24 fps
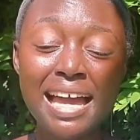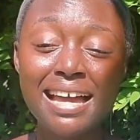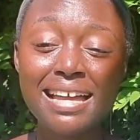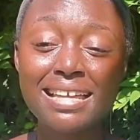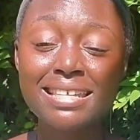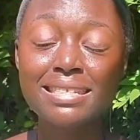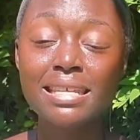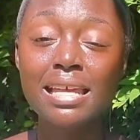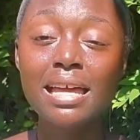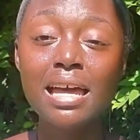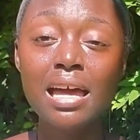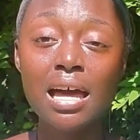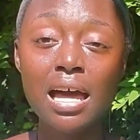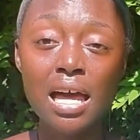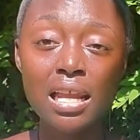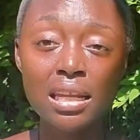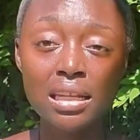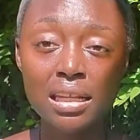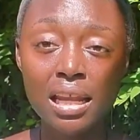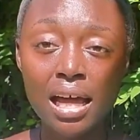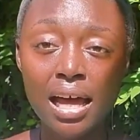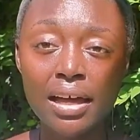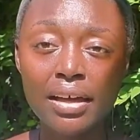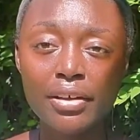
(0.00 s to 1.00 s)
has a
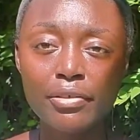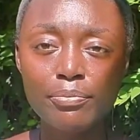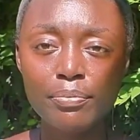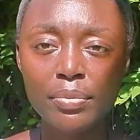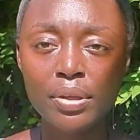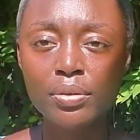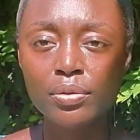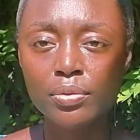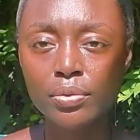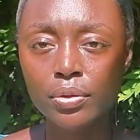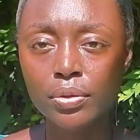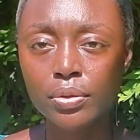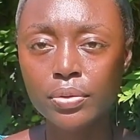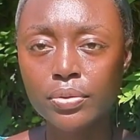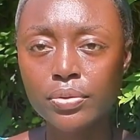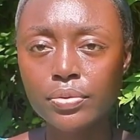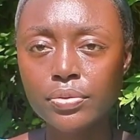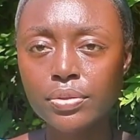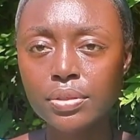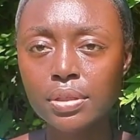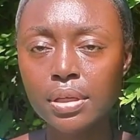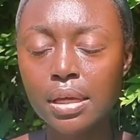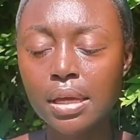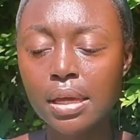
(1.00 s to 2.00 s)
lot of
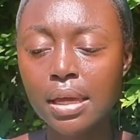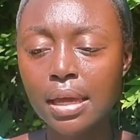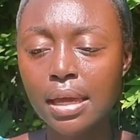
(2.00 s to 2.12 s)
minerals